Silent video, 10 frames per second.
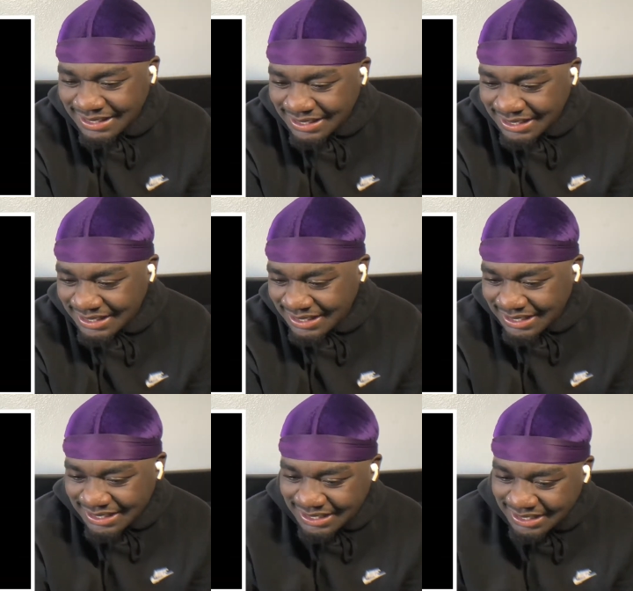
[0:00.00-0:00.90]

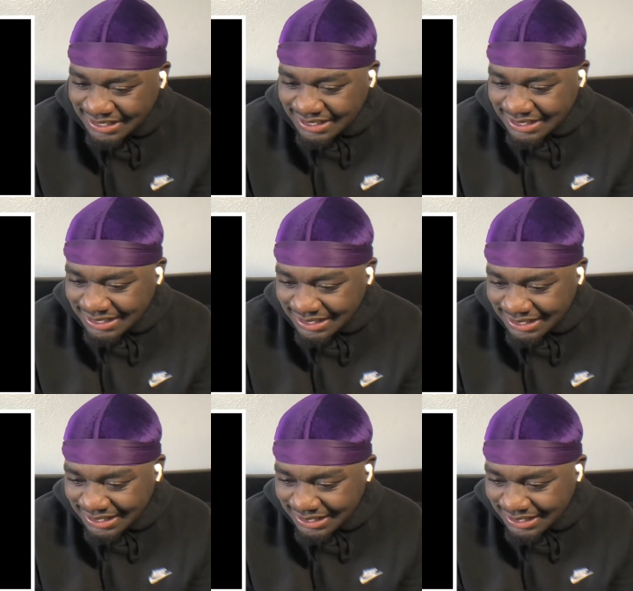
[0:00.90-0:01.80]

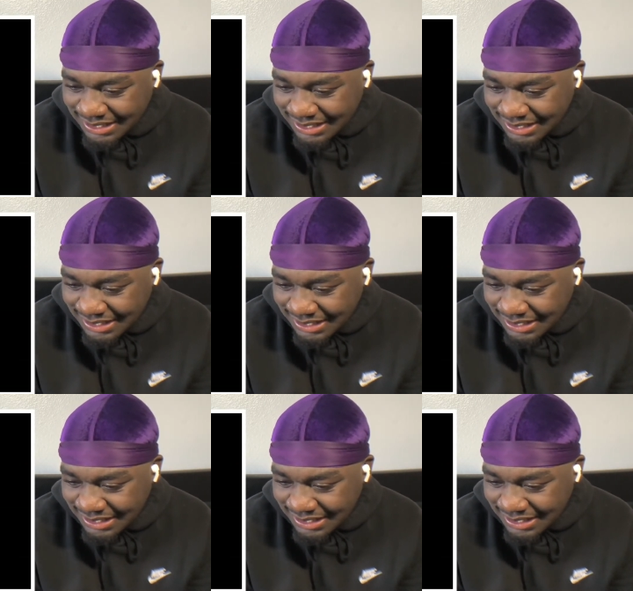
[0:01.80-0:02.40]
(no one is talking)